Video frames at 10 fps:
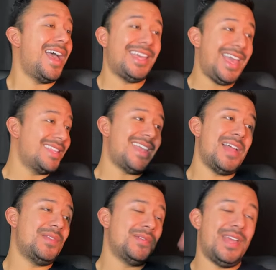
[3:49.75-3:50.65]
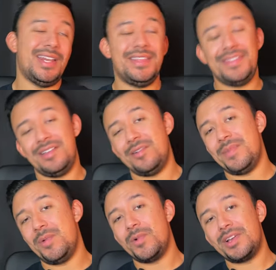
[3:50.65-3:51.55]
I can't download anything on
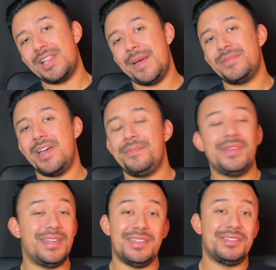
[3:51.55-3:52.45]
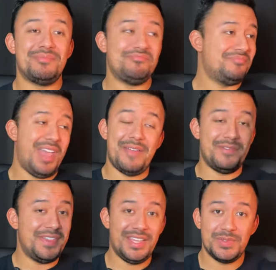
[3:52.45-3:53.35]
my work laptop because
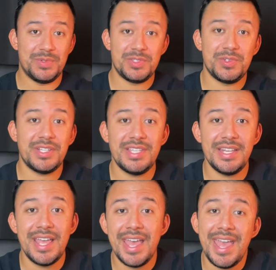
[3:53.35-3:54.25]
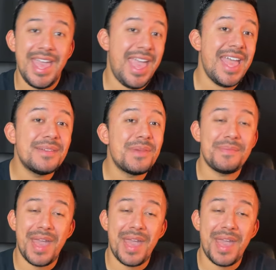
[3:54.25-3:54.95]
everything is restricted, and my